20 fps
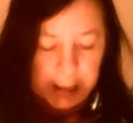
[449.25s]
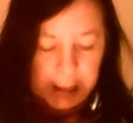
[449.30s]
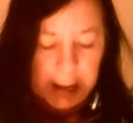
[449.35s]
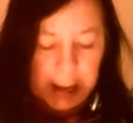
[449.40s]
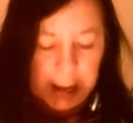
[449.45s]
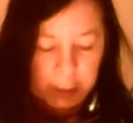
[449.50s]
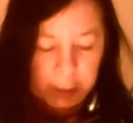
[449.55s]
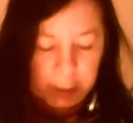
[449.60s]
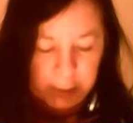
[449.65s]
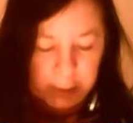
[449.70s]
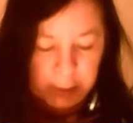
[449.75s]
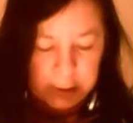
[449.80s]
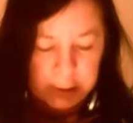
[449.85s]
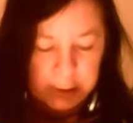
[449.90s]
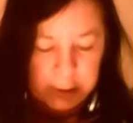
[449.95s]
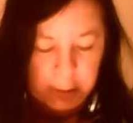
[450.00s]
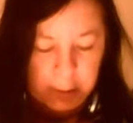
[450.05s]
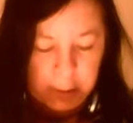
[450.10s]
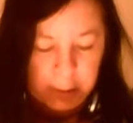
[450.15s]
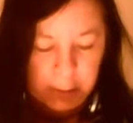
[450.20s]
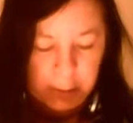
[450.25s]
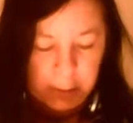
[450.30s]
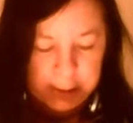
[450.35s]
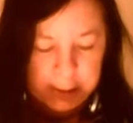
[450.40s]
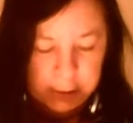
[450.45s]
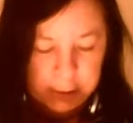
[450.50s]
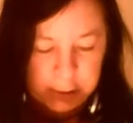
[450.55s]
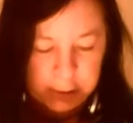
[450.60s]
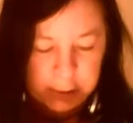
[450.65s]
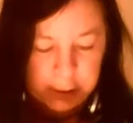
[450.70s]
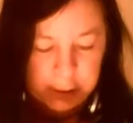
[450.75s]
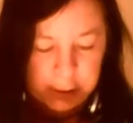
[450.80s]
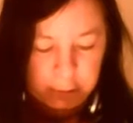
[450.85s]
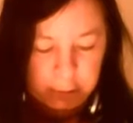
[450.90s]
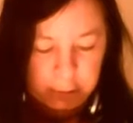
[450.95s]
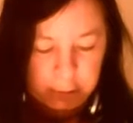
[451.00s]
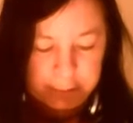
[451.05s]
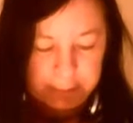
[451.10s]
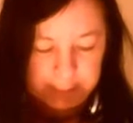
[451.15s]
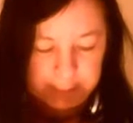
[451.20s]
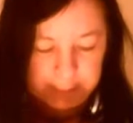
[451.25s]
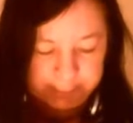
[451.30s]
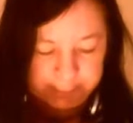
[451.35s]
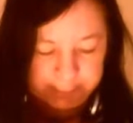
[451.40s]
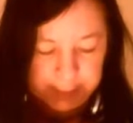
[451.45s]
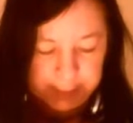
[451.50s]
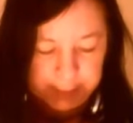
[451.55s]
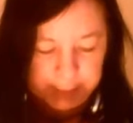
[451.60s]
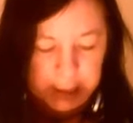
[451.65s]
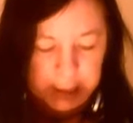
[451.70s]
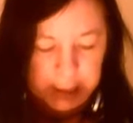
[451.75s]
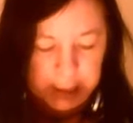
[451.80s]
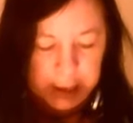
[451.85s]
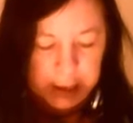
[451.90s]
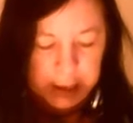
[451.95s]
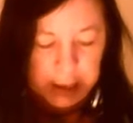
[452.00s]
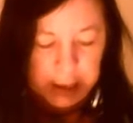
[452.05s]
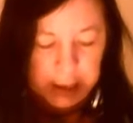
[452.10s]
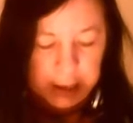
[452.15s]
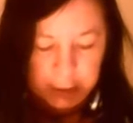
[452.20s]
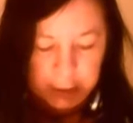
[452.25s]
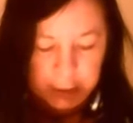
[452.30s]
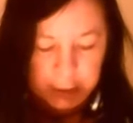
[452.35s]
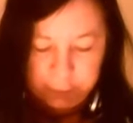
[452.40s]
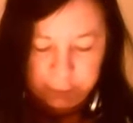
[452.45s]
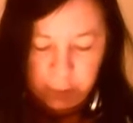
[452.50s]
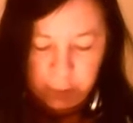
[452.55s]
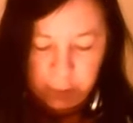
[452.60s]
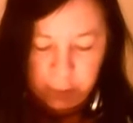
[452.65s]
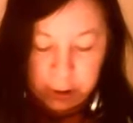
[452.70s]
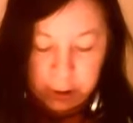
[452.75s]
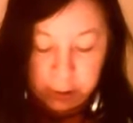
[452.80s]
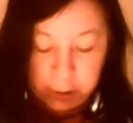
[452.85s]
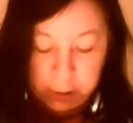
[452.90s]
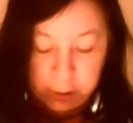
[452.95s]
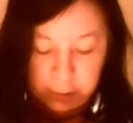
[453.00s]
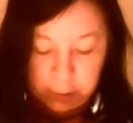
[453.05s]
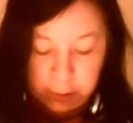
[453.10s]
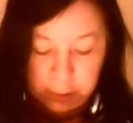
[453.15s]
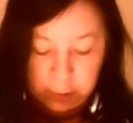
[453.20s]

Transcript: and went on my way to Tatuapé, half a world tour.